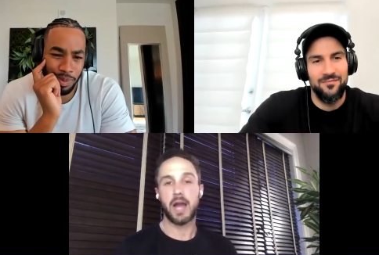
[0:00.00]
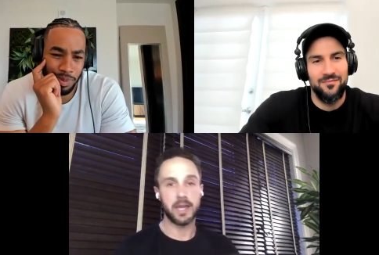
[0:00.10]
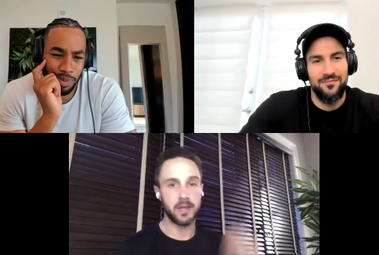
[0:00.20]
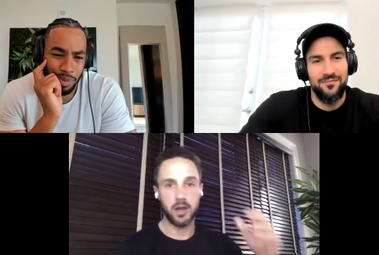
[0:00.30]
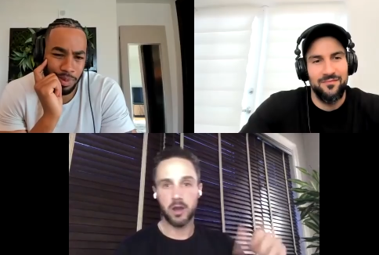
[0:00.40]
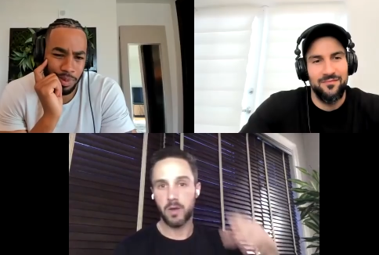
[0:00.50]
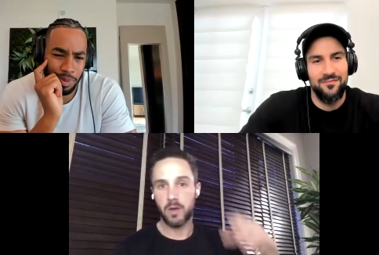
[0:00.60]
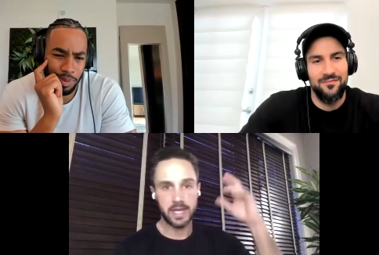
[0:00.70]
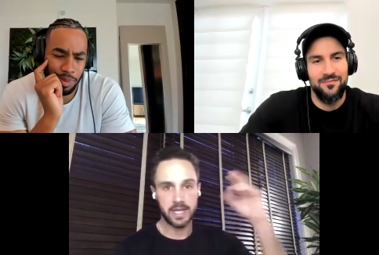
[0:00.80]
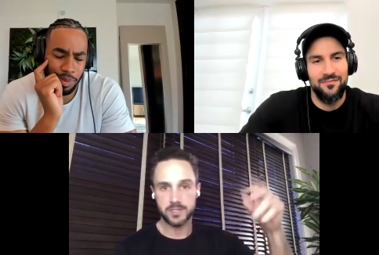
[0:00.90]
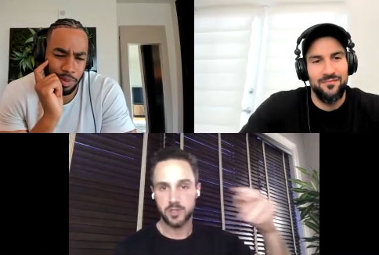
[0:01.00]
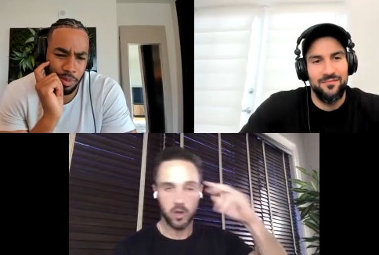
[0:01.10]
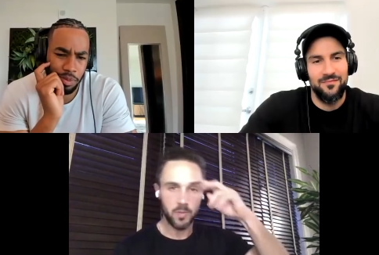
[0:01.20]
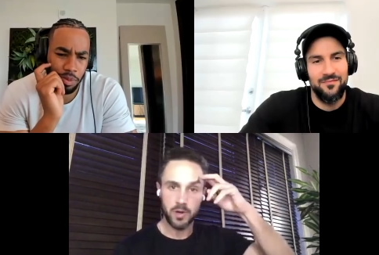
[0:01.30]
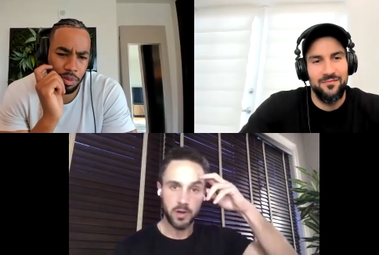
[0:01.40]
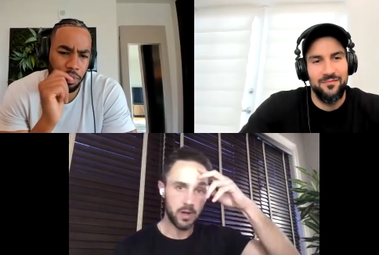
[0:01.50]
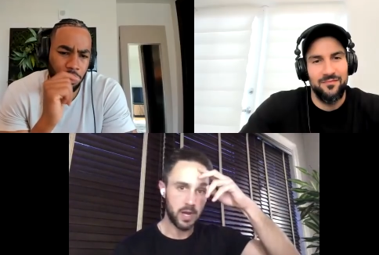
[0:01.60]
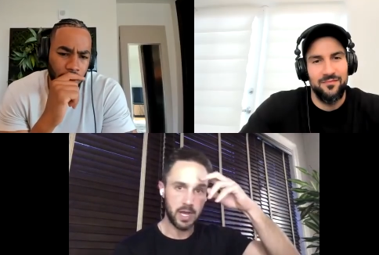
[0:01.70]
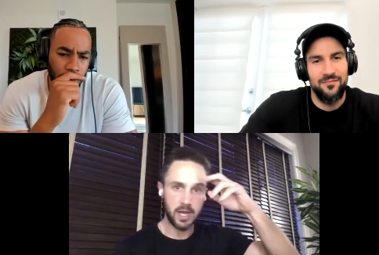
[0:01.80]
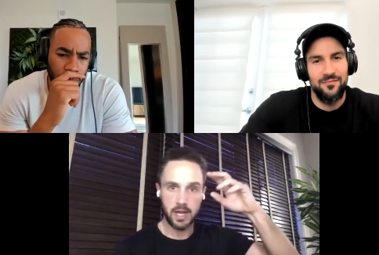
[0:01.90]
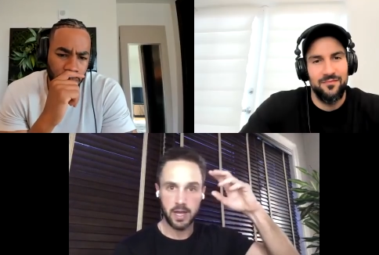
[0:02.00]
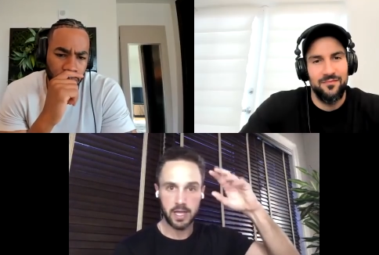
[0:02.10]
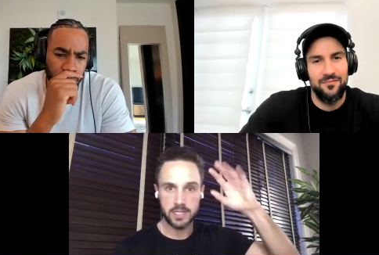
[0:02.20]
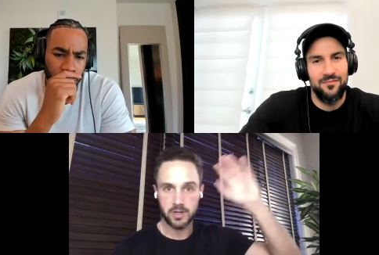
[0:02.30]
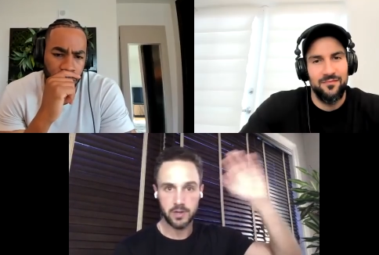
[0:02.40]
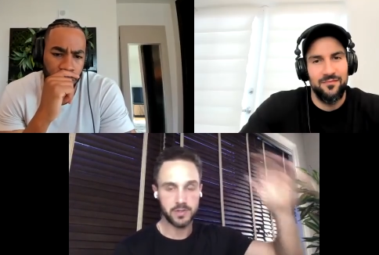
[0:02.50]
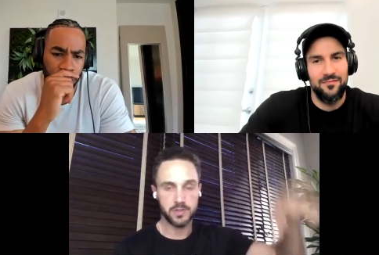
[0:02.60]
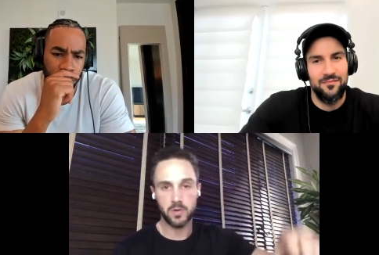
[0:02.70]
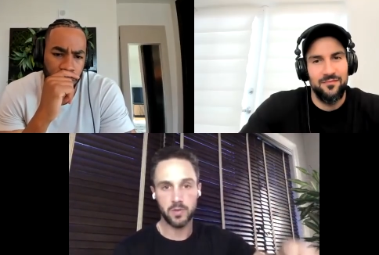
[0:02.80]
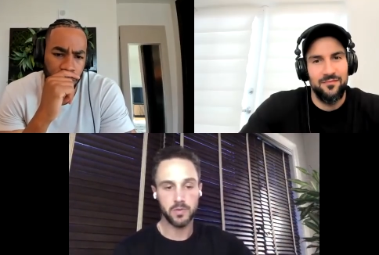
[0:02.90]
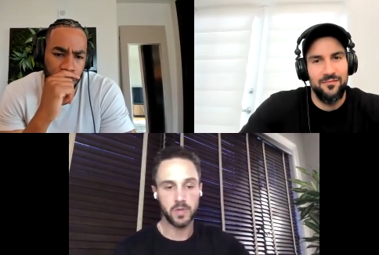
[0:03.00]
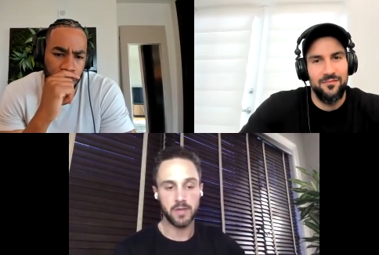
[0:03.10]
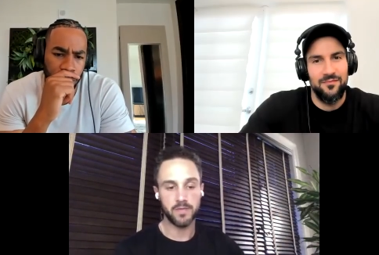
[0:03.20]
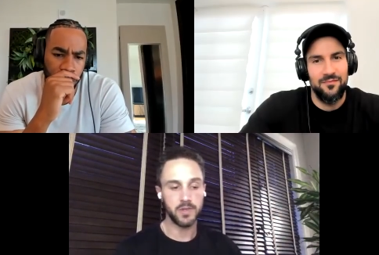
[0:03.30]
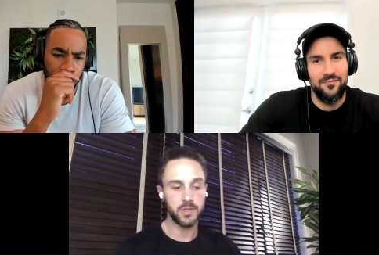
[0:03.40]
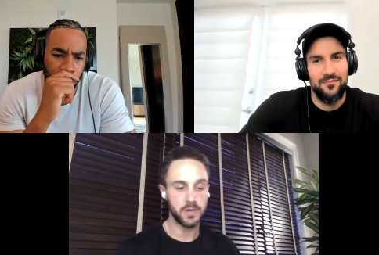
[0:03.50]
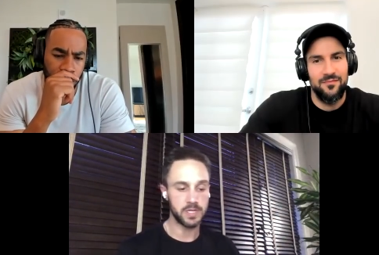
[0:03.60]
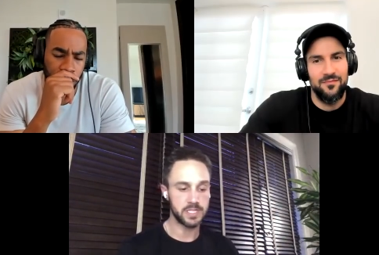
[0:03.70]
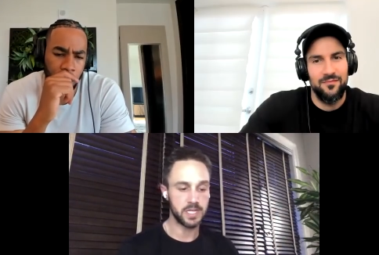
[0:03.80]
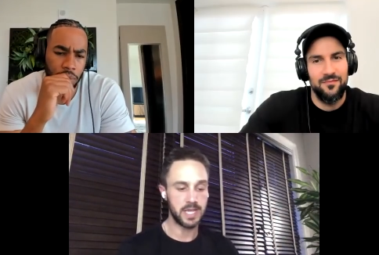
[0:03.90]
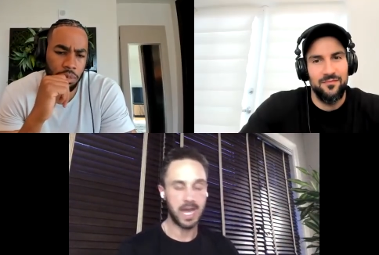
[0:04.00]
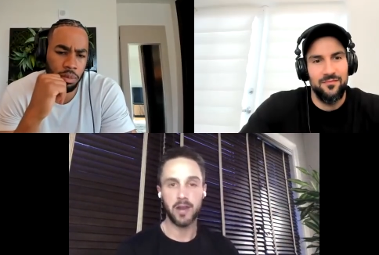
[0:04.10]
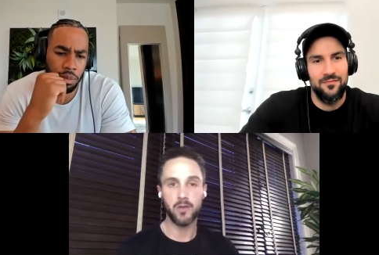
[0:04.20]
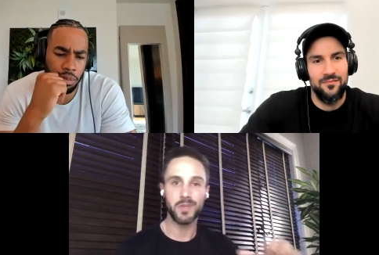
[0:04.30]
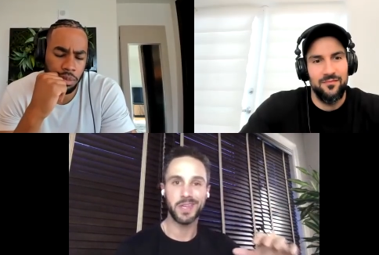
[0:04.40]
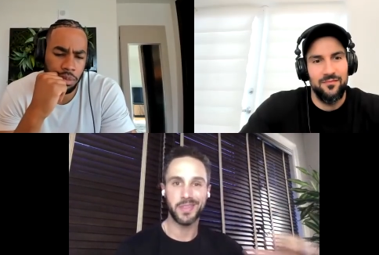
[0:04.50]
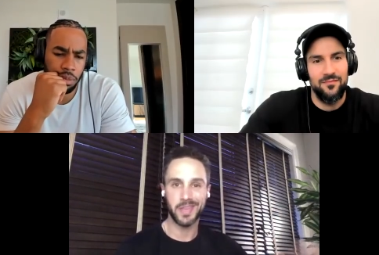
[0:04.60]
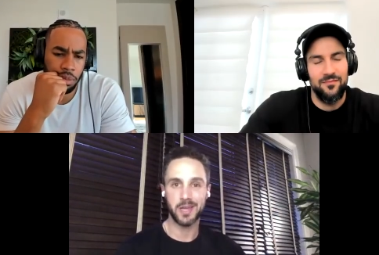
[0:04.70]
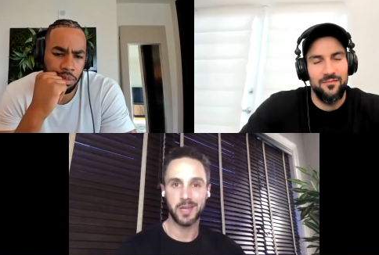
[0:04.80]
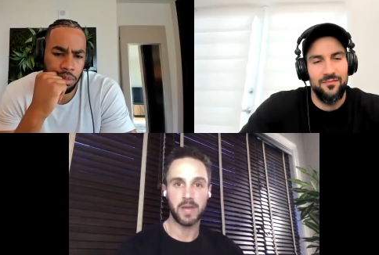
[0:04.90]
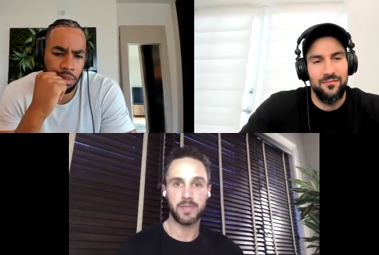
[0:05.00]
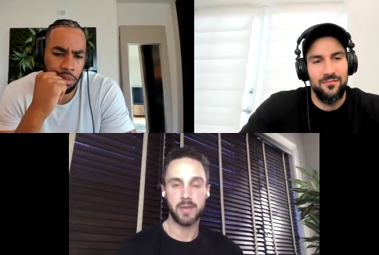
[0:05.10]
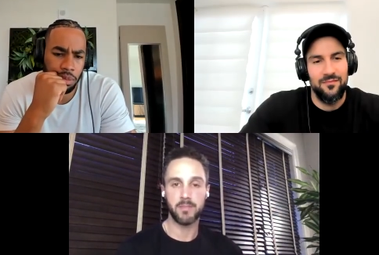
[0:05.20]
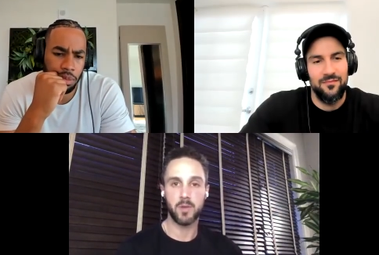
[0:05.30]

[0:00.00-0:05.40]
Speaker 1: I go, I get sober, I start this whole new life in New York City. I don't really think about that